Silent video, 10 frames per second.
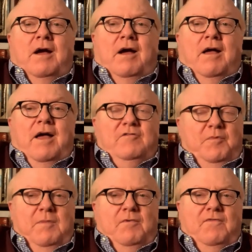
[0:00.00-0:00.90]
uh,
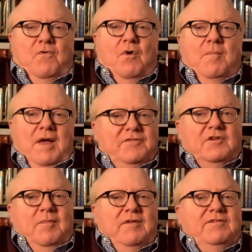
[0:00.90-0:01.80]
as people form
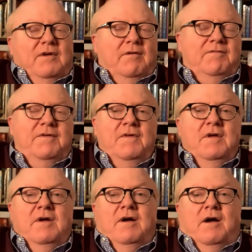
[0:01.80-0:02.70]
estimates of
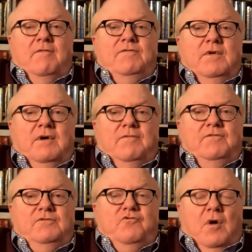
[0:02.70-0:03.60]
of,
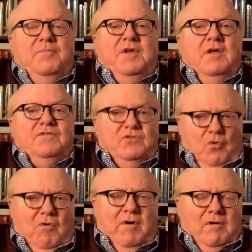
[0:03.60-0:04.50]
of Trump's
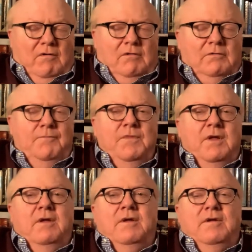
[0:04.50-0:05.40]
historical
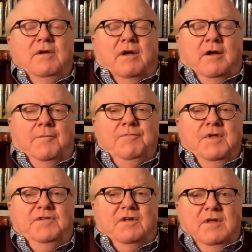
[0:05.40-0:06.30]
um,
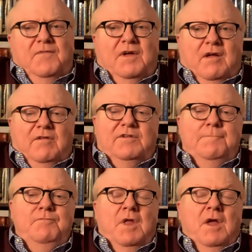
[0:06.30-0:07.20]

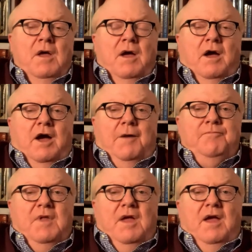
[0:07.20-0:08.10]
significance.
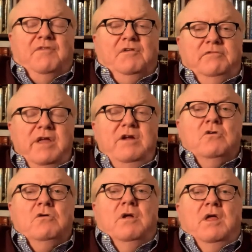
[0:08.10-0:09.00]
Uh, as a
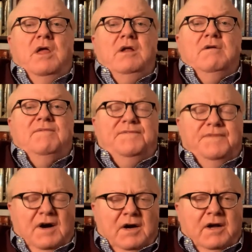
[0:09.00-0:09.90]
leader, he
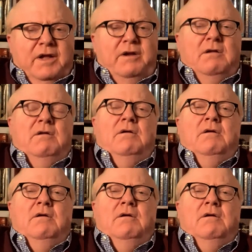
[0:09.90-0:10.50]
defied